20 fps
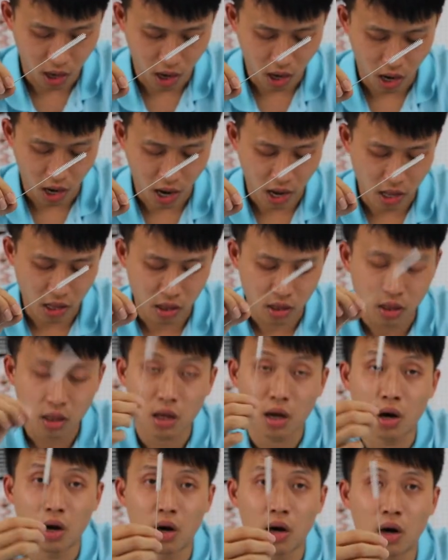And
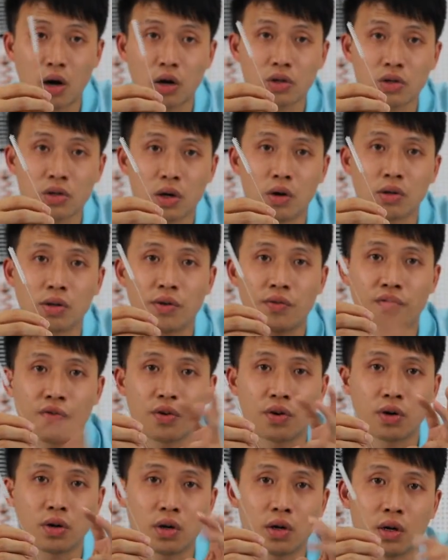also the
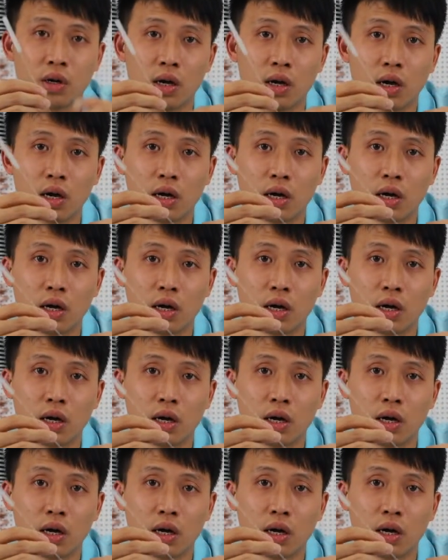fur